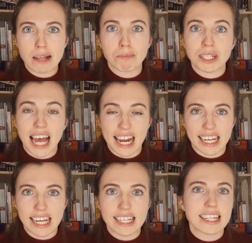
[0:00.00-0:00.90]

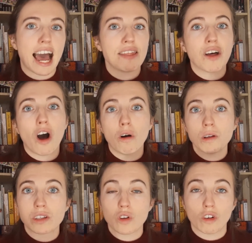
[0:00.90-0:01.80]
protagonist, and the whole
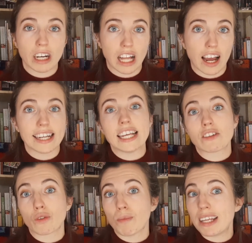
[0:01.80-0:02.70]
storyline is
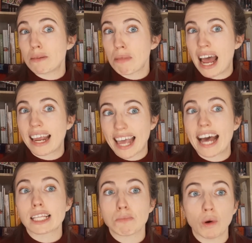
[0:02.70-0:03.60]
from this black
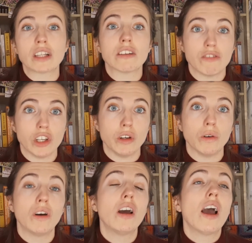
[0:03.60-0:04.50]
cat's point of view,
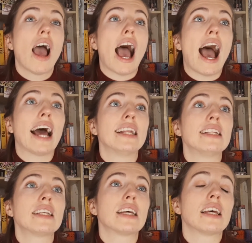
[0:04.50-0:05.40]

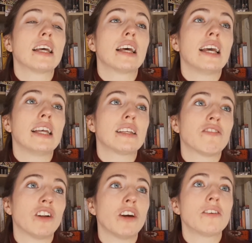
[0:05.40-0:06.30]
and it
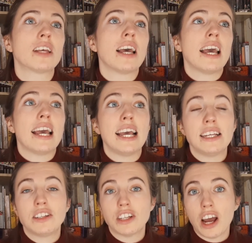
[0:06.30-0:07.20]
follows his
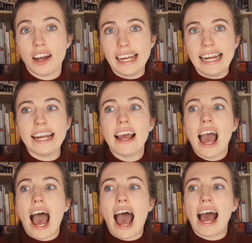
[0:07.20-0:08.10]
journey
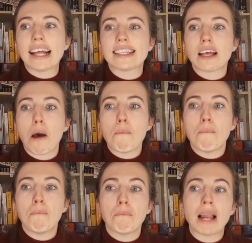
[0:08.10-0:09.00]
as
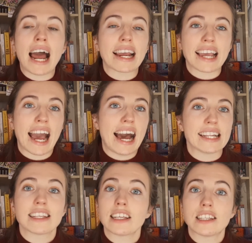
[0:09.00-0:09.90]
black
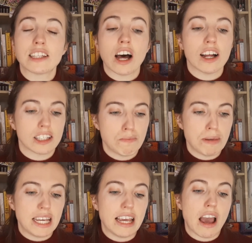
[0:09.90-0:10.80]
cats start to
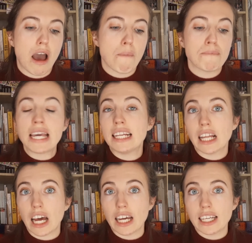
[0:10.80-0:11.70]
be
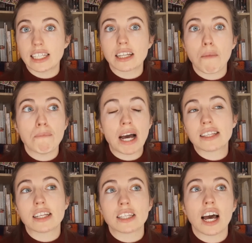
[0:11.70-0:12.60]
penalised by
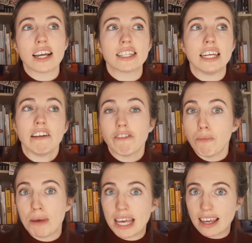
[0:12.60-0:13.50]
society for
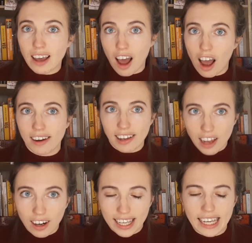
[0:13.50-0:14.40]
being
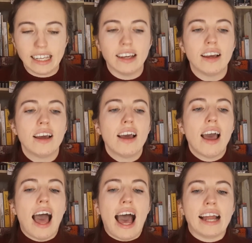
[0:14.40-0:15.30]
unlucky.
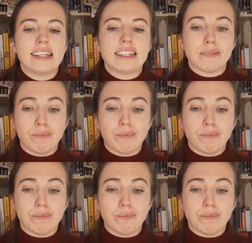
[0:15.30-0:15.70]
And